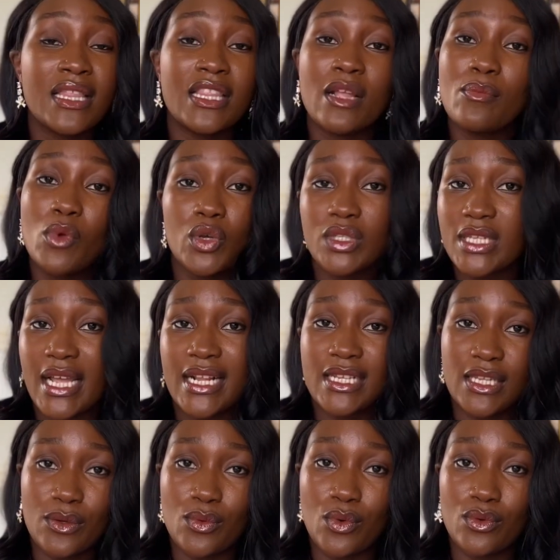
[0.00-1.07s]
They most
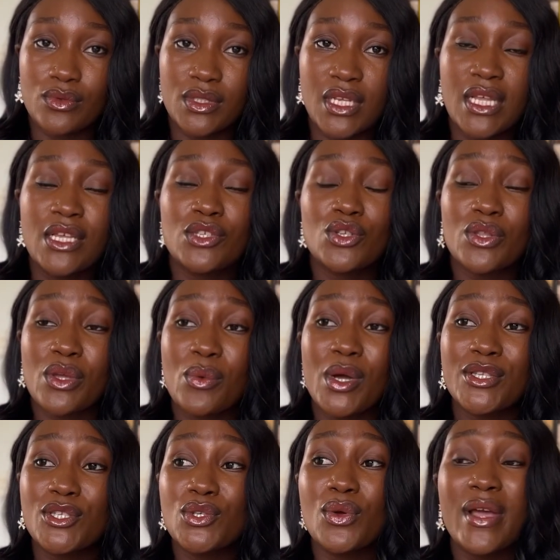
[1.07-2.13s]
likely won't. So they
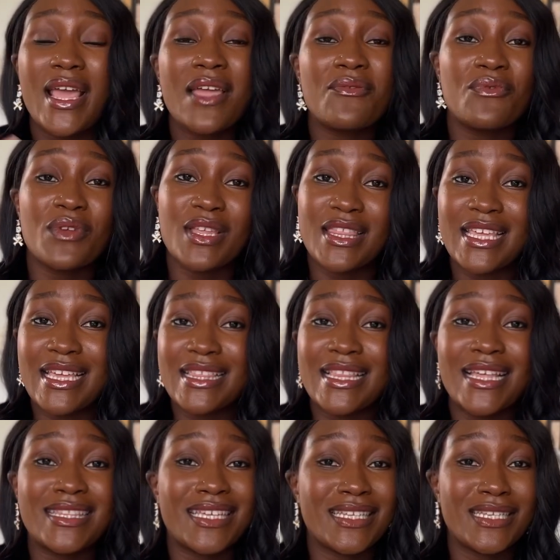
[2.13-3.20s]
want to know everything
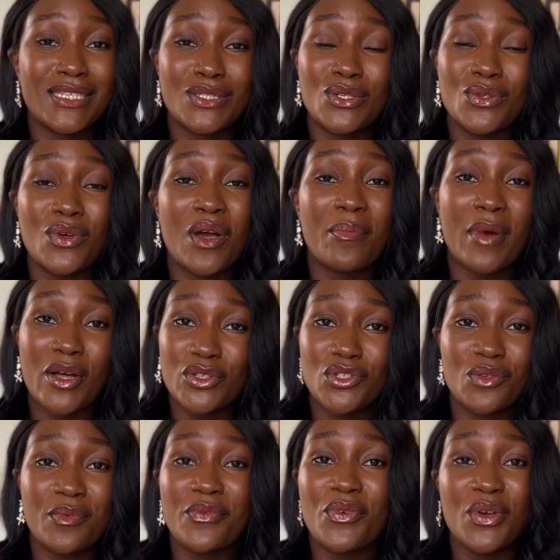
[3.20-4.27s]
that they need to know about
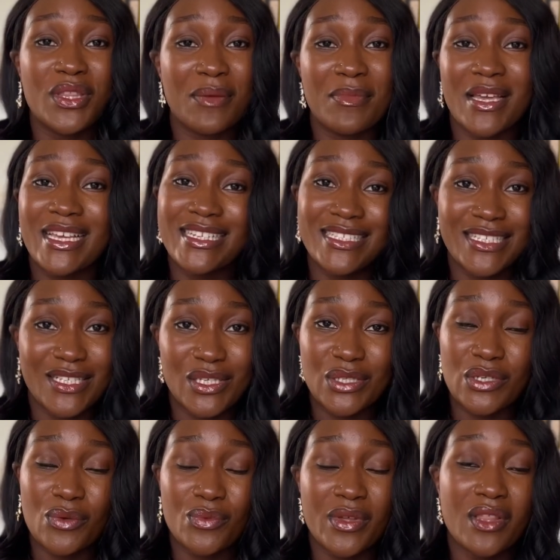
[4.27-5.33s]
you before they make a
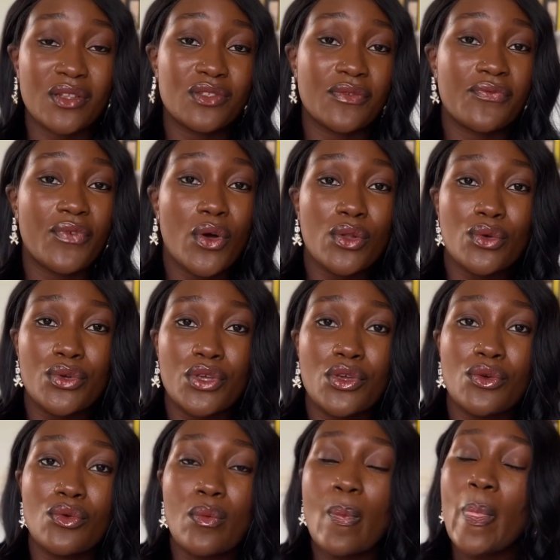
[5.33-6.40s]
decision whether to follow
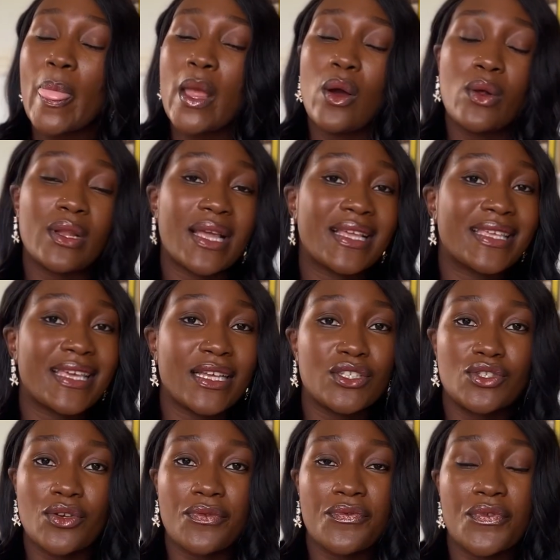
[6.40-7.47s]
you or like
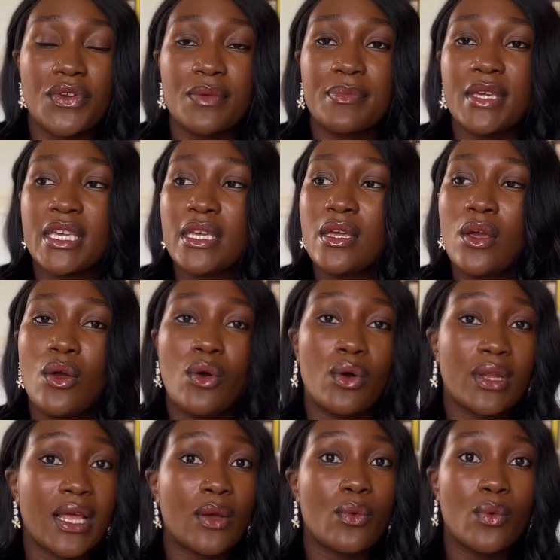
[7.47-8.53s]
get your freebie or
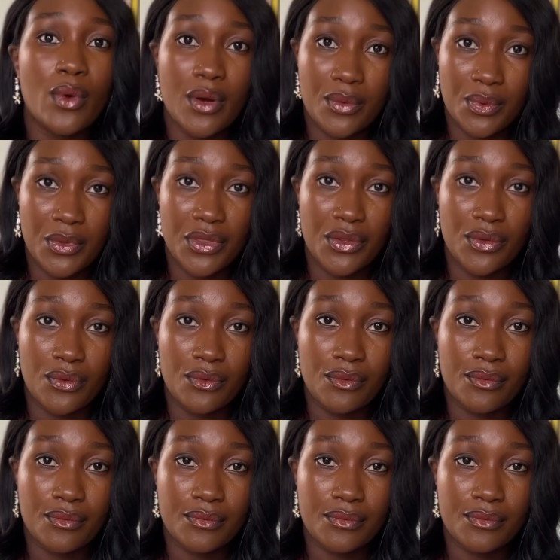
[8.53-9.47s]
like work with you.